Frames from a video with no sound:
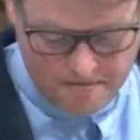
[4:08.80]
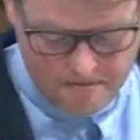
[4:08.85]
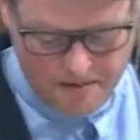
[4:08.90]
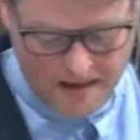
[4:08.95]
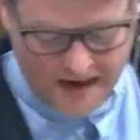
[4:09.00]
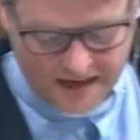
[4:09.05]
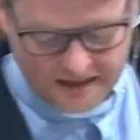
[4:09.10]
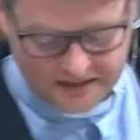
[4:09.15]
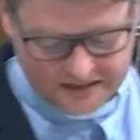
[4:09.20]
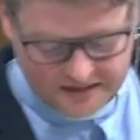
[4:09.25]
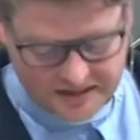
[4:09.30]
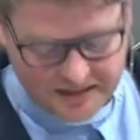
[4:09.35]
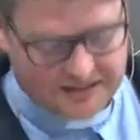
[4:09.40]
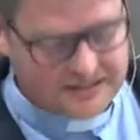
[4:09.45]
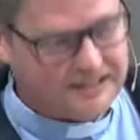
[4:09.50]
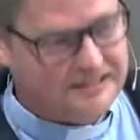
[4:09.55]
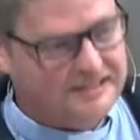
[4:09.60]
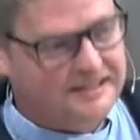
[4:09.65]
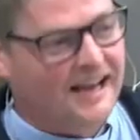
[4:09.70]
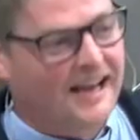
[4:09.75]
And it's
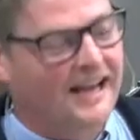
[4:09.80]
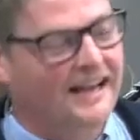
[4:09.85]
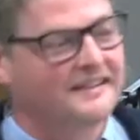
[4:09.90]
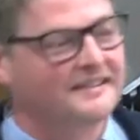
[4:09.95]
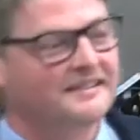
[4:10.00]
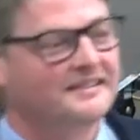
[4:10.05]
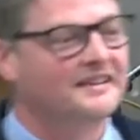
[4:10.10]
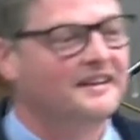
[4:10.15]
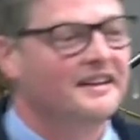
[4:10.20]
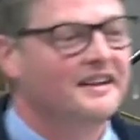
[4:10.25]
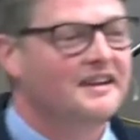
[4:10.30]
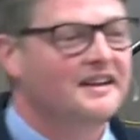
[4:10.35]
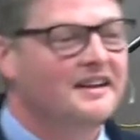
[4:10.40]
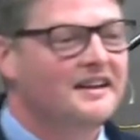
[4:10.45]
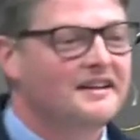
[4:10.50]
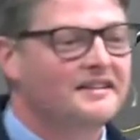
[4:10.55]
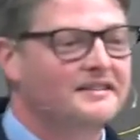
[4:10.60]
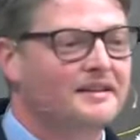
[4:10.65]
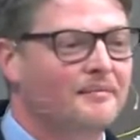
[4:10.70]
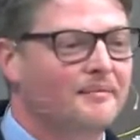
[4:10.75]
Jesus that has
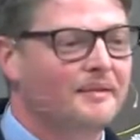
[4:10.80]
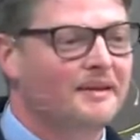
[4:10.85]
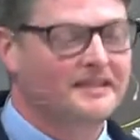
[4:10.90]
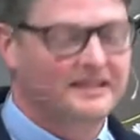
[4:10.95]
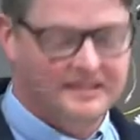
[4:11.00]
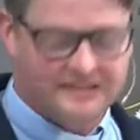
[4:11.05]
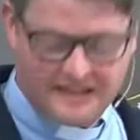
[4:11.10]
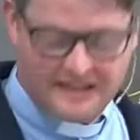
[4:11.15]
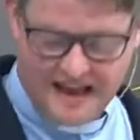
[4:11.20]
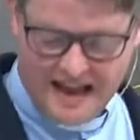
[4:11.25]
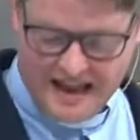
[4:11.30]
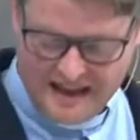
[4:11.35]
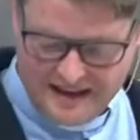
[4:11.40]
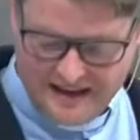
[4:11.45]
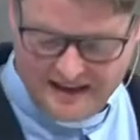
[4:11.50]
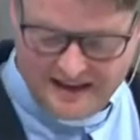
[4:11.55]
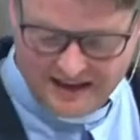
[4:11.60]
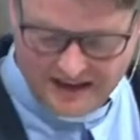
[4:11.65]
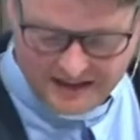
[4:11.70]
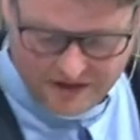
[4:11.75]
something to say
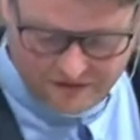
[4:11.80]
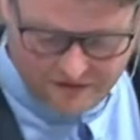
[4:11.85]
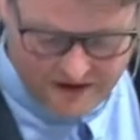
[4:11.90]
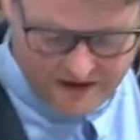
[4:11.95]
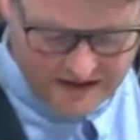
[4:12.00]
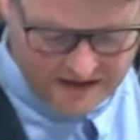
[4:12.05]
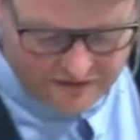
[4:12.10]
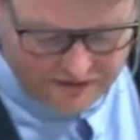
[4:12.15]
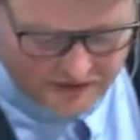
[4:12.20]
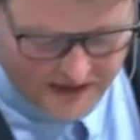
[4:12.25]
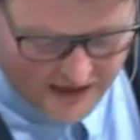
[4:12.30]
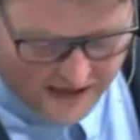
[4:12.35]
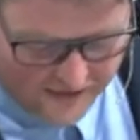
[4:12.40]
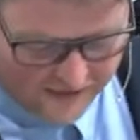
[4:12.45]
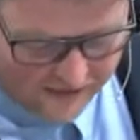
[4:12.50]
in the face of death